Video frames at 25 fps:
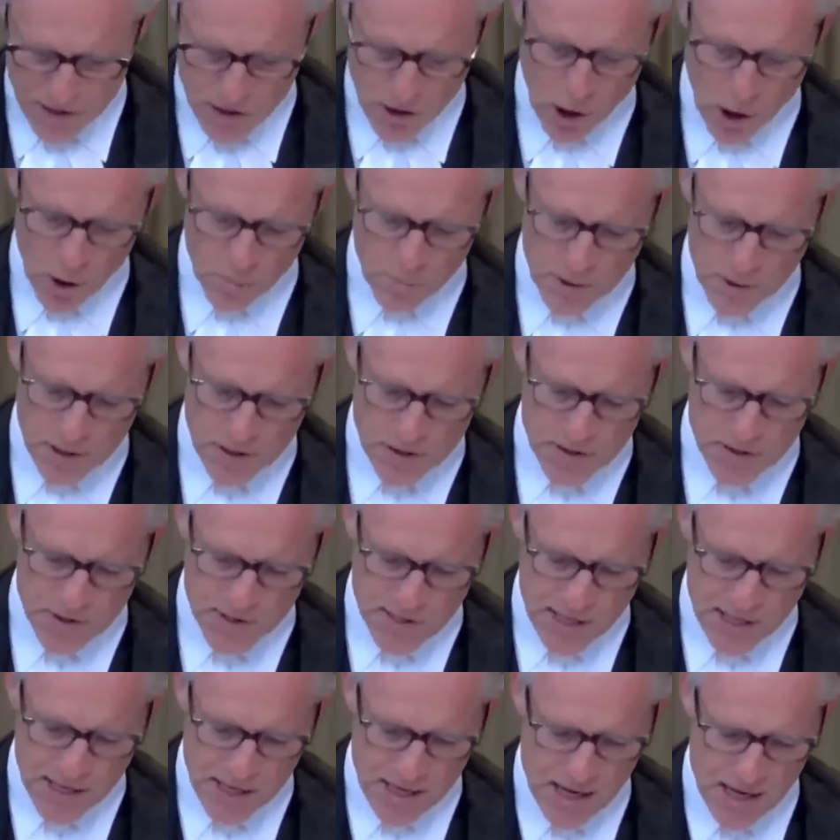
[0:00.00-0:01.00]
against
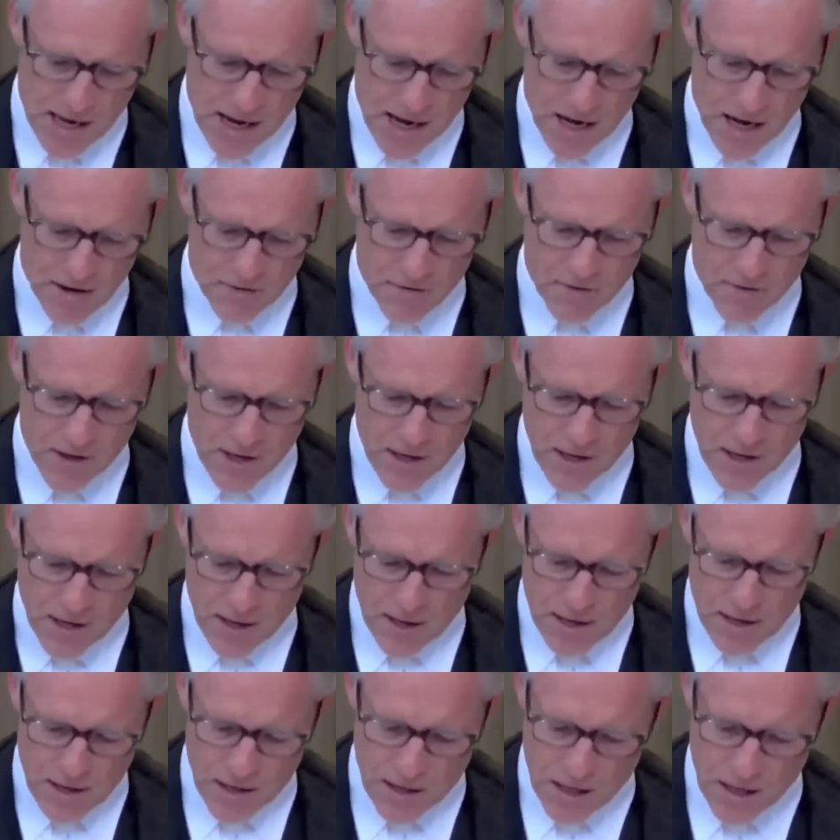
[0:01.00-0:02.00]
hope to stay alive
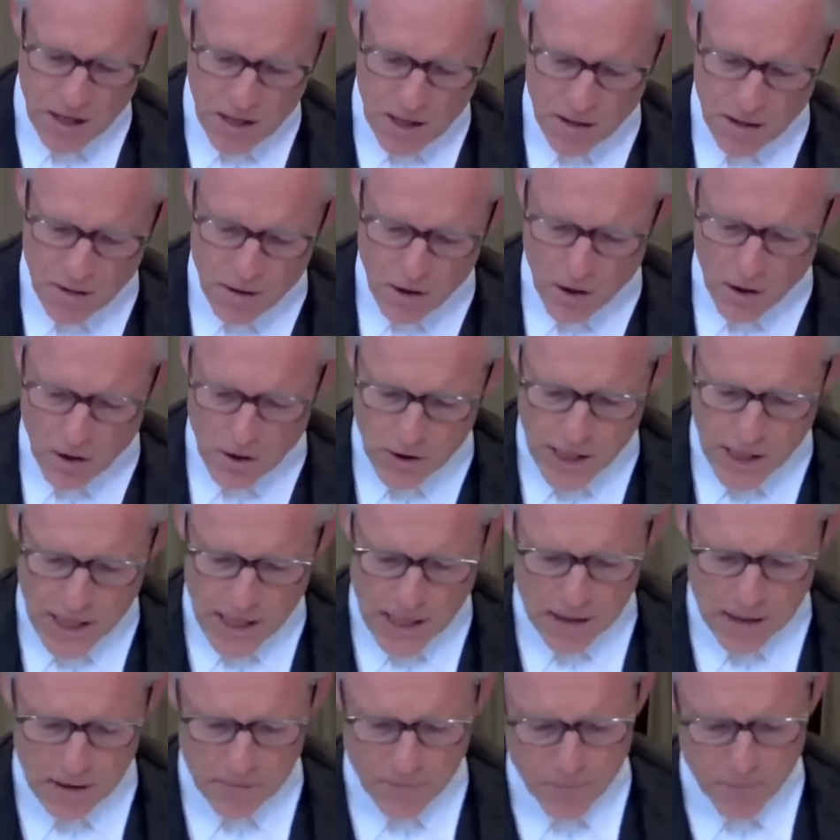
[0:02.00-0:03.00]
in the
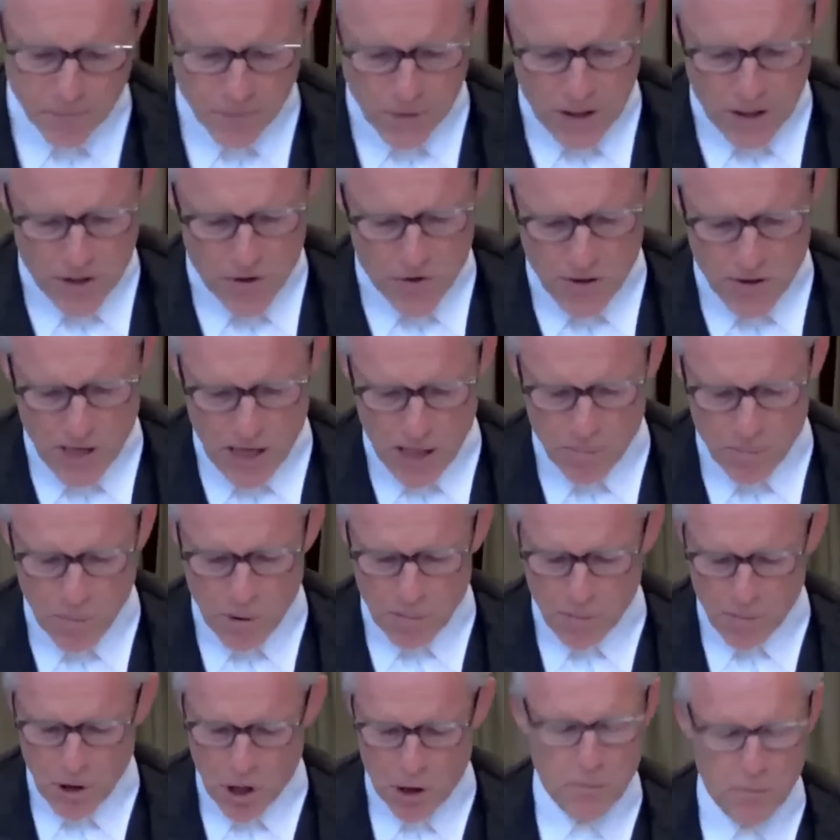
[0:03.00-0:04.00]
ongoing
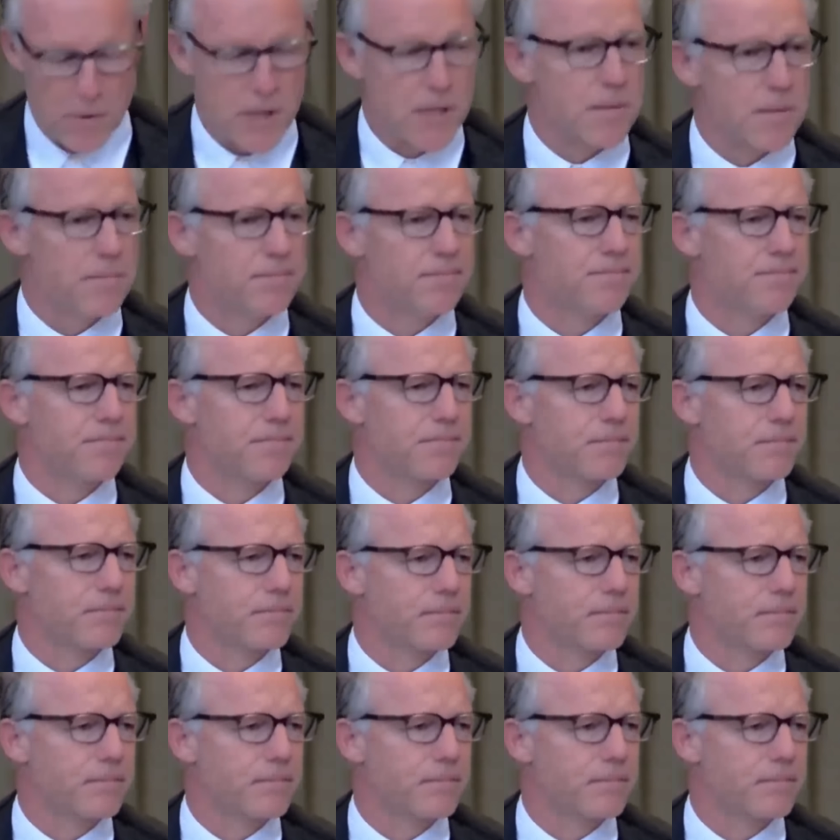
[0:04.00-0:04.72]
Israeli bombardment.